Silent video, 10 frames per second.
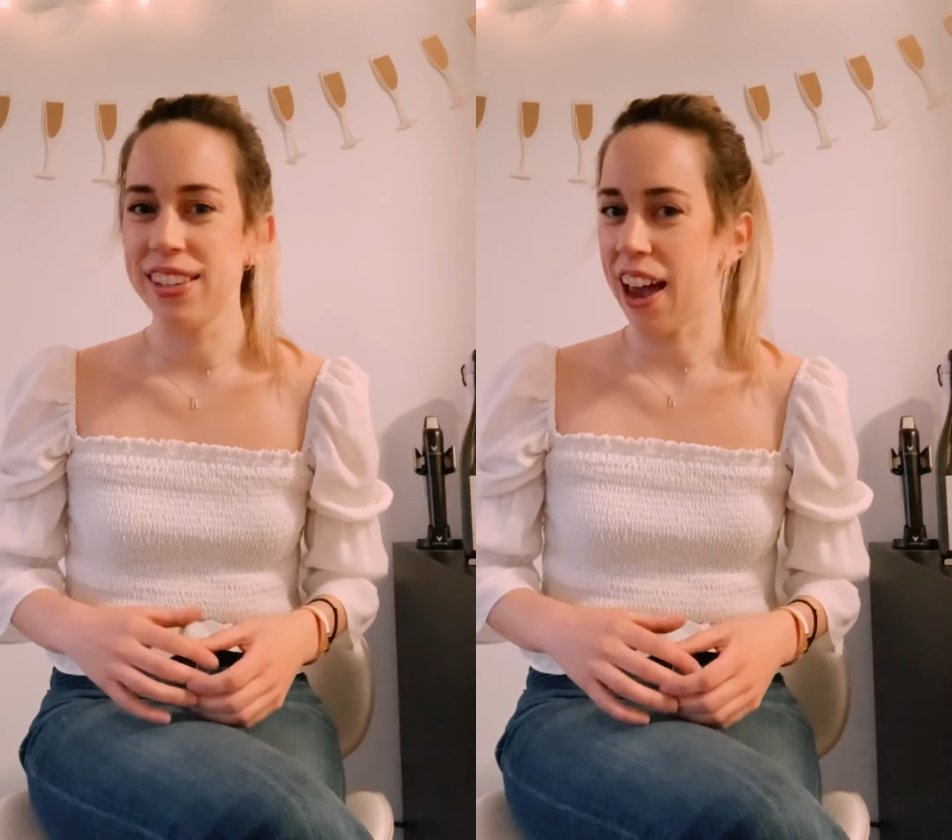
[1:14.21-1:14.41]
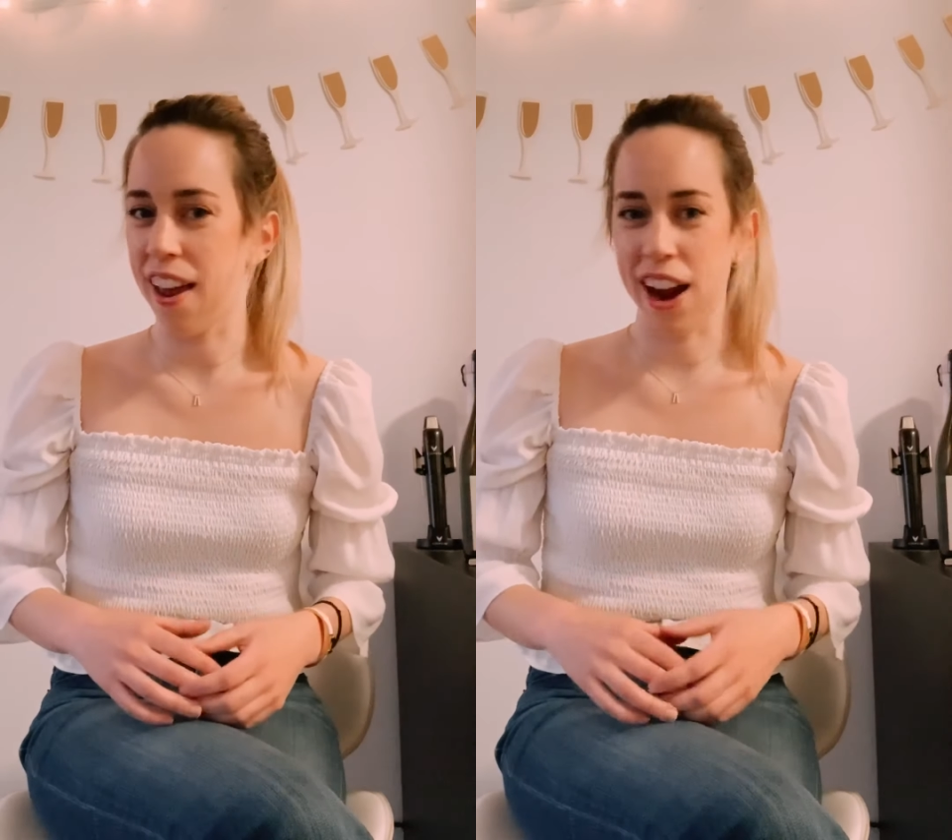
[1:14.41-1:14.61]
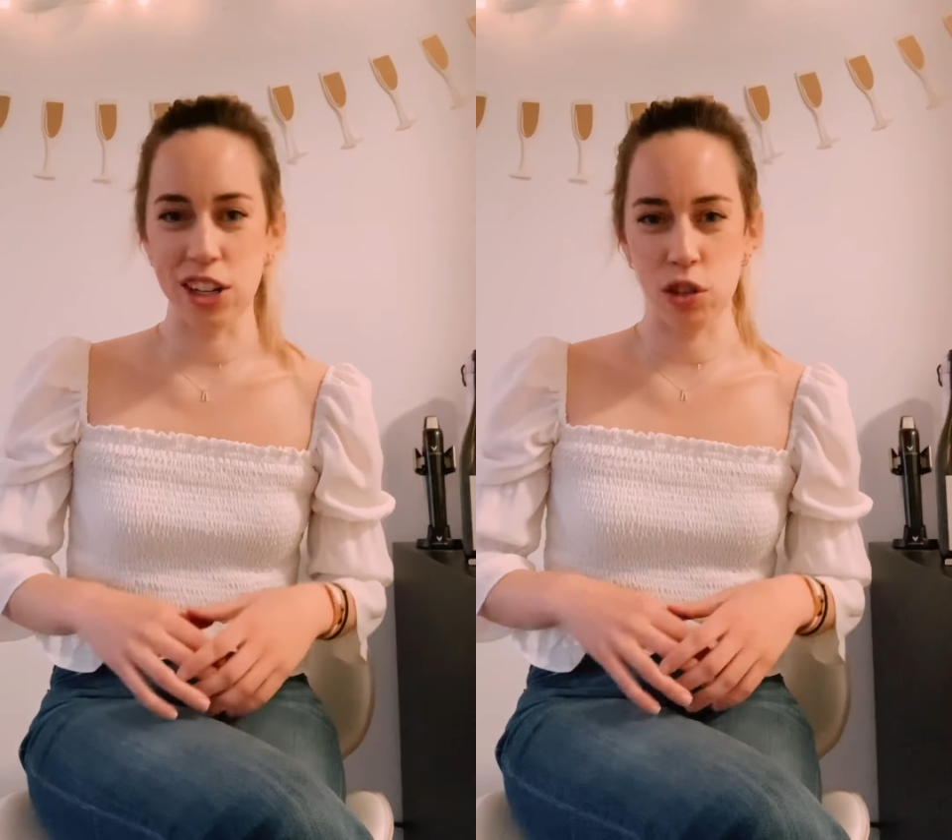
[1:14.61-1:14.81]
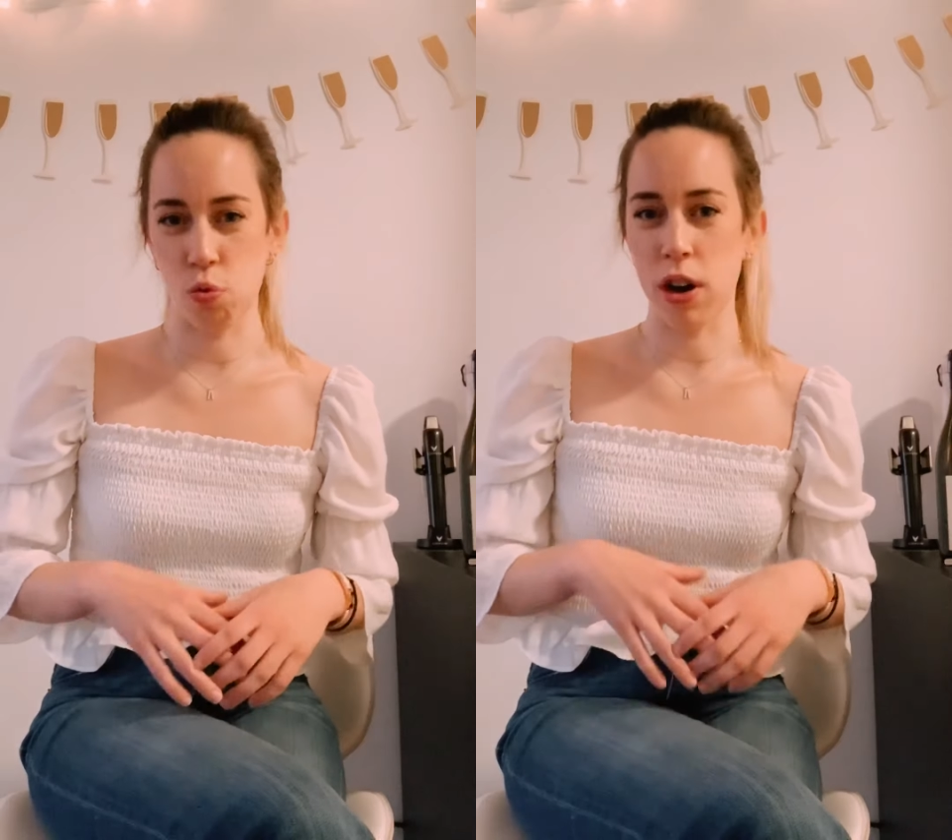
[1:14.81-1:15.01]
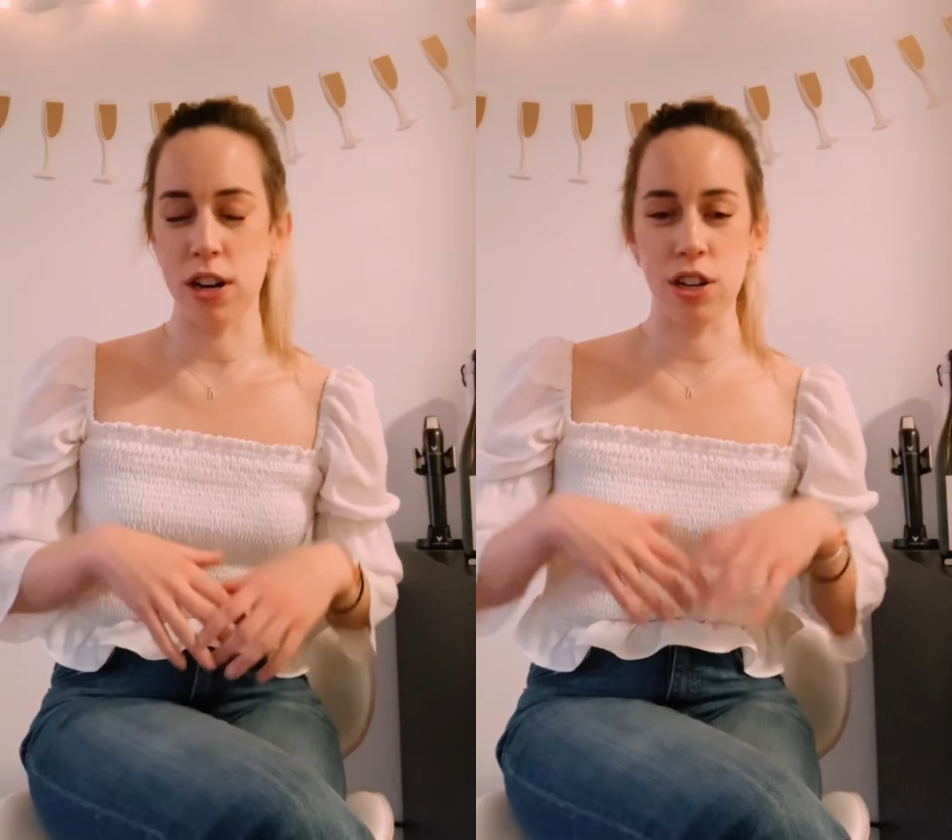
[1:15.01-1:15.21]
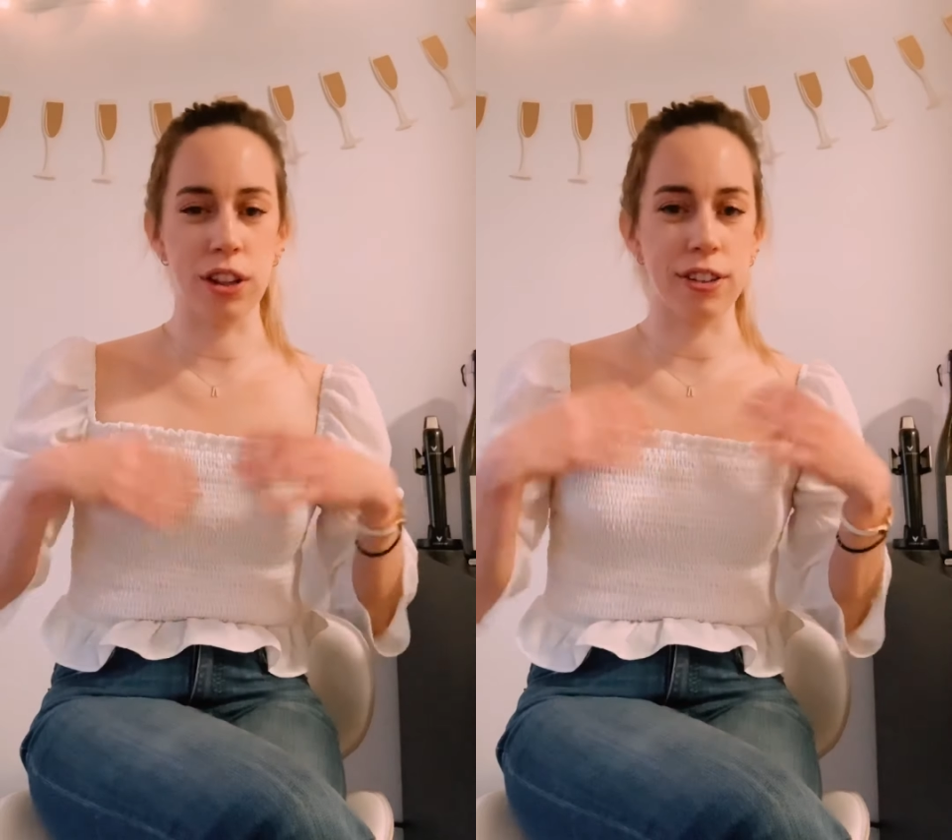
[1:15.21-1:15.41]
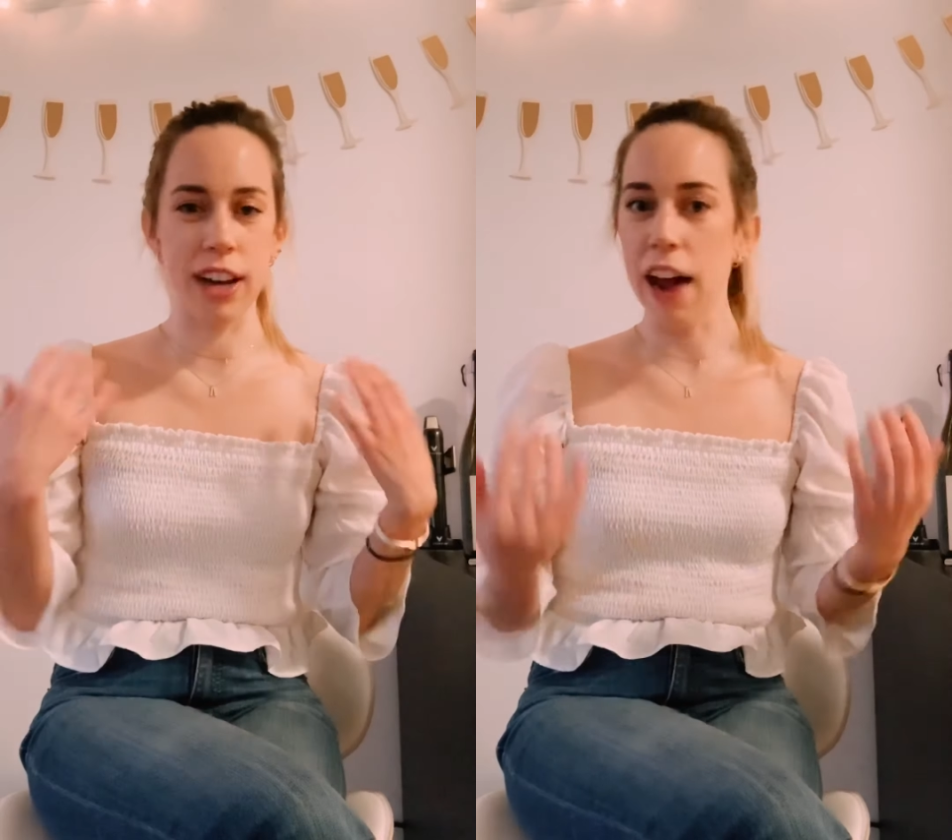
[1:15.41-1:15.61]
and I just wanted to learn